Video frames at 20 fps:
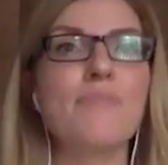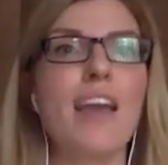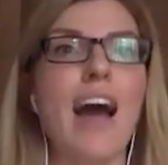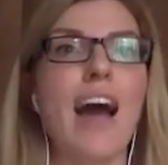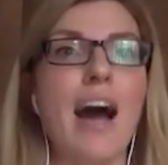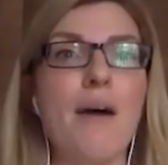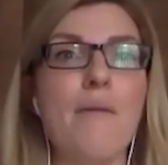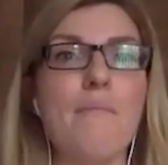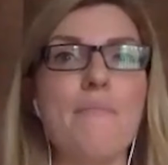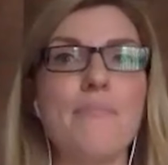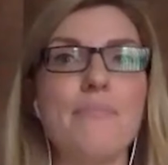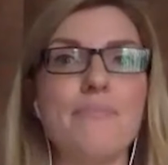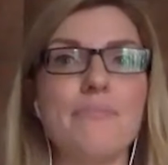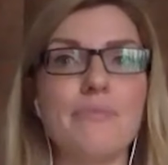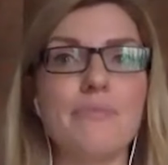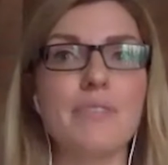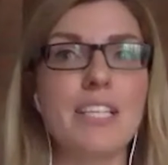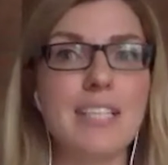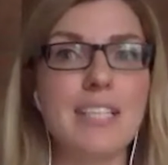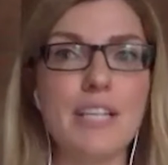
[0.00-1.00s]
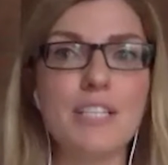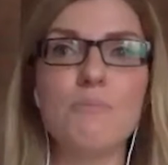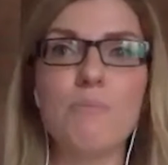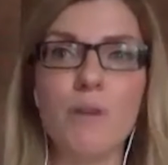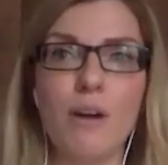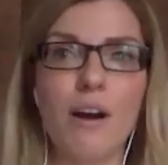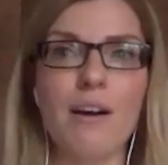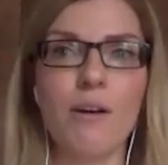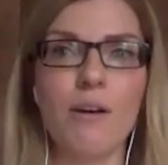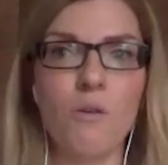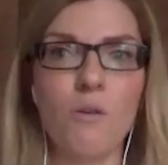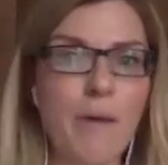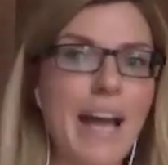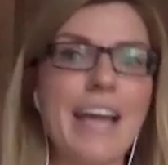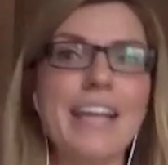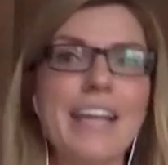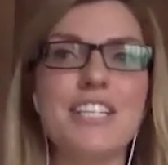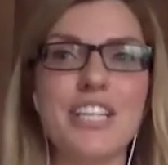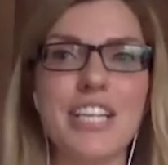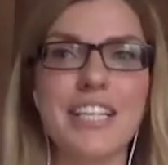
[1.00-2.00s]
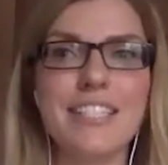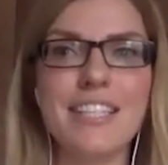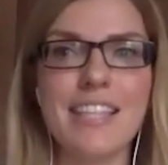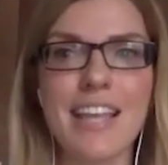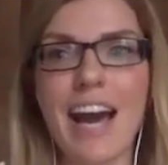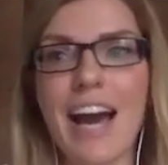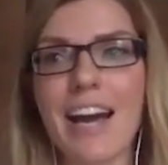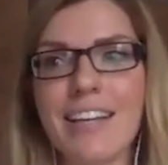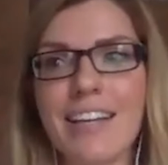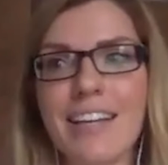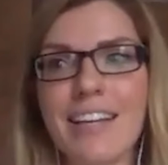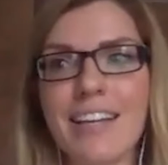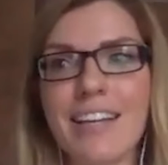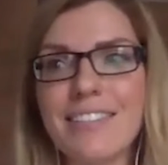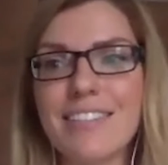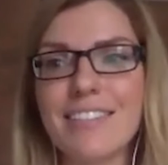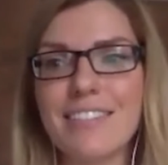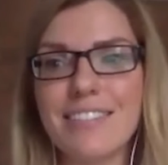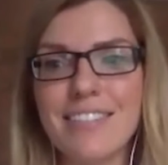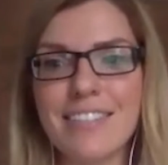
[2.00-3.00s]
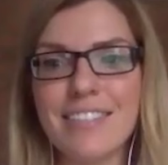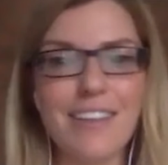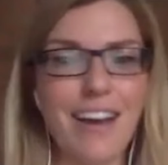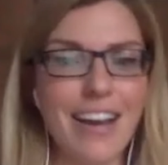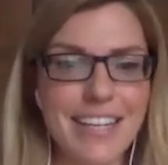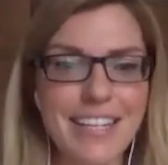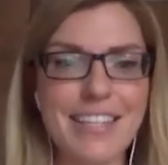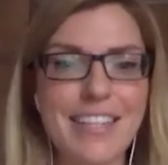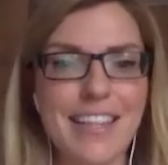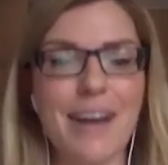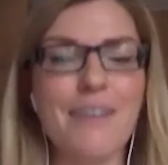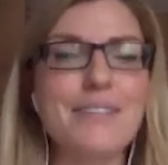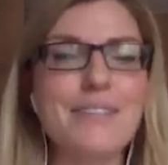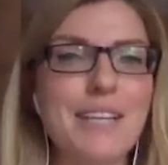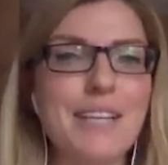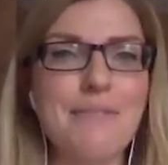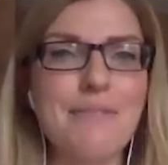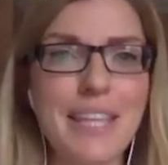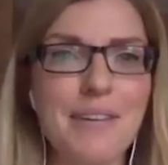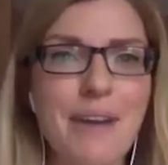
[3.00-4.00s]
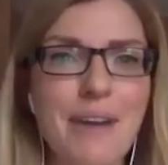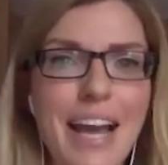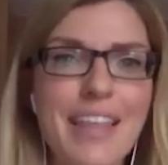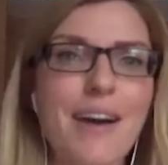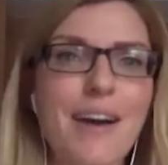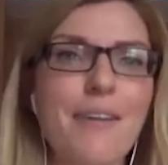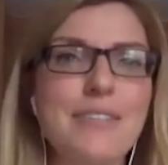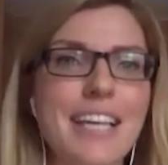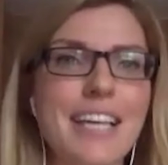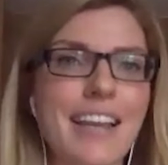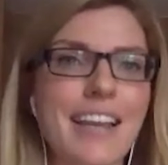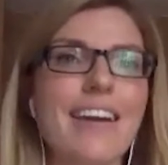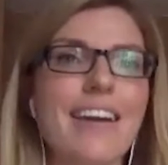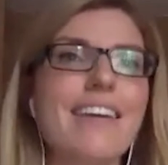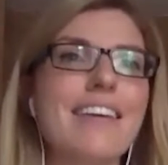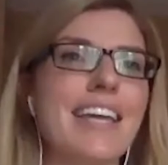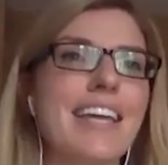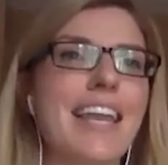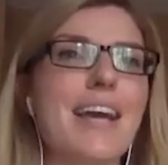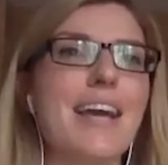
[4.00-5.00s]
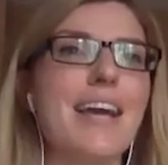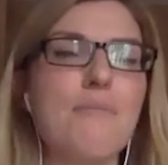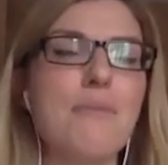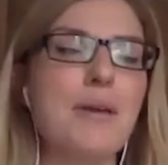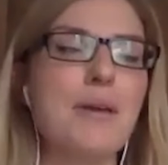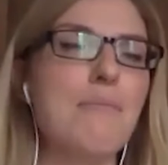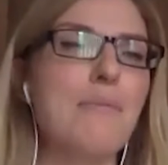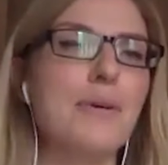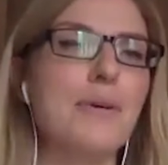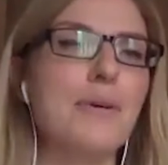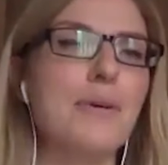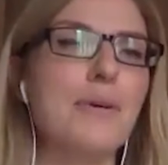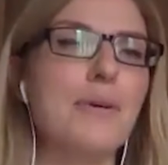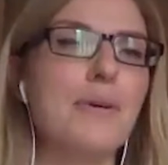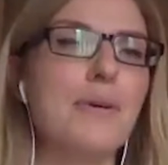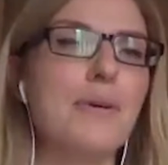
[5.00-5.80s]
um because i just put all my energy into that and decided that that was going to be the way that i was going to connect with people